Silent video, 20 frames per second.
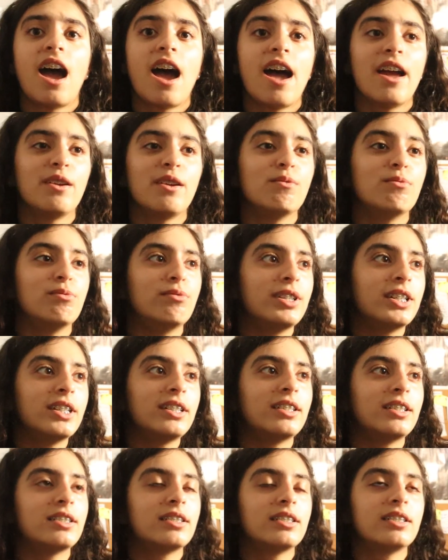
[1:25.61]
I
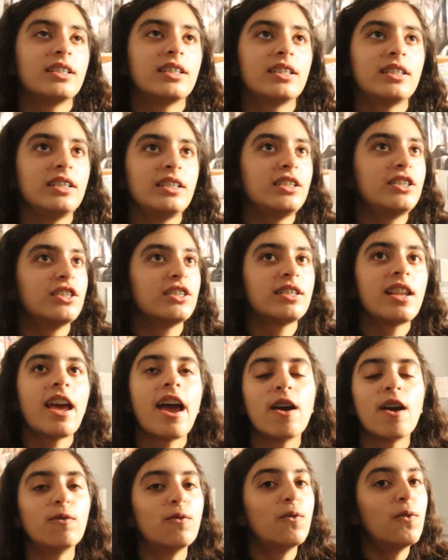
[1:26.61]
realistically just
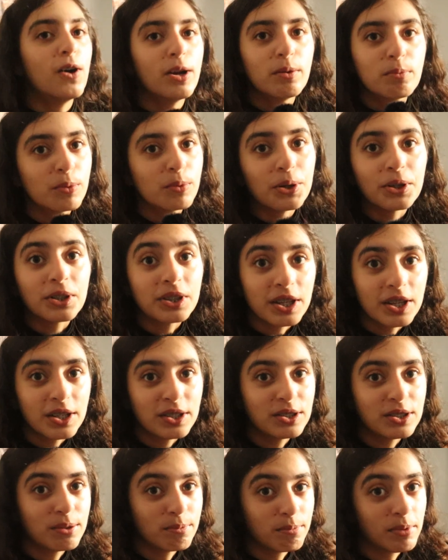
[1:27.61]
have one more
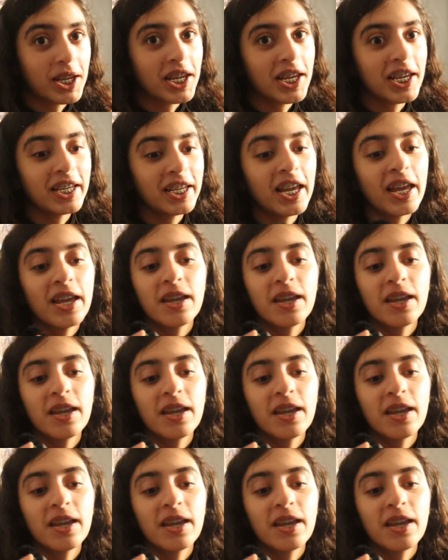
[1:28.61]
thing to make,